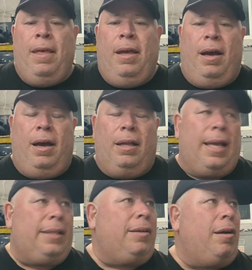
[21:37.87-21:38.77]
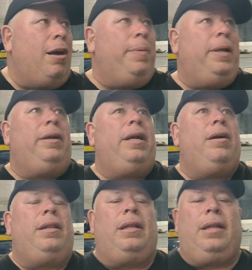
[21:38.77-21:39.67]
Like the carburetor here
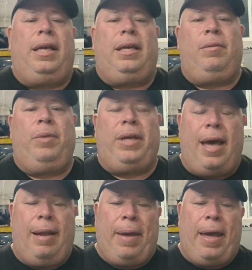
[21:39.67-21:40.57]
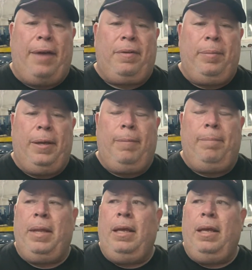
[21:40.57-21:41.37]
on the Lincoln, we got it back from him,